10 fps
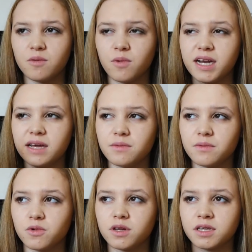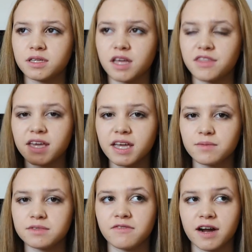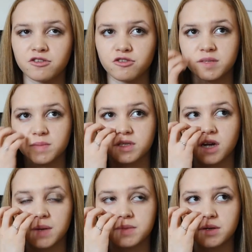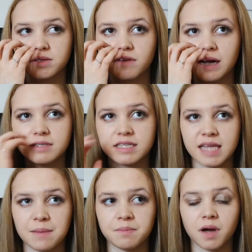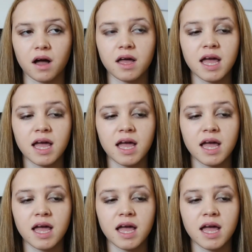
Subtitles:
When it was, I think it was around Christmas time, so it was around December,